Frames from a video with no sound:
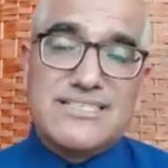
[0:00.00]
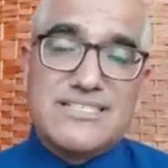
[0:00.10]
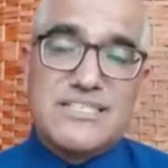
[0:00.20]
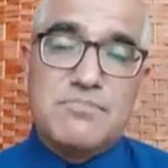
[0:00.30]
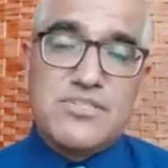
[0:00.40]

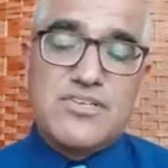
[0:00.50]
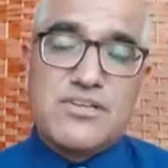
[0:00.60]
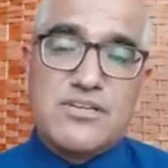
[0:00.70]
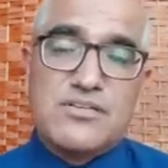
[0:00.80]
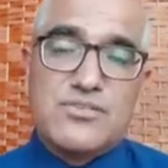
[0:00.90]
CP
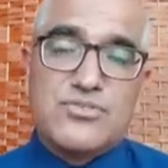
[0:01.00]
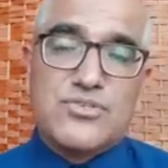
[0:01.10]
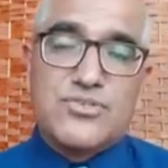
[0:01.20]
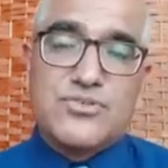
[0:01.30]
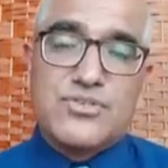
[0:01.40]
children to
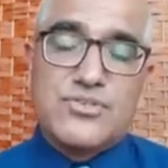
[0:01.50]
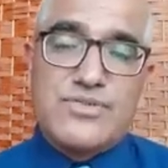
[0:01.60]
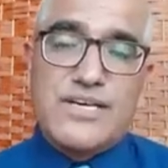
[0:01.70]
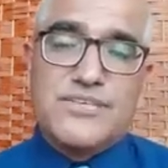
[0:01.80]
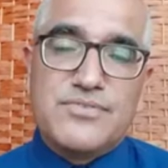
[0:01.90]
control the
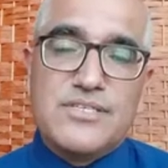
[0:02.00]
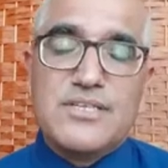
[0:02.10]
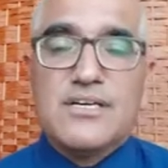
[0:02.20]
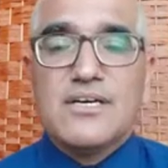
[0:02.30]
flat feet.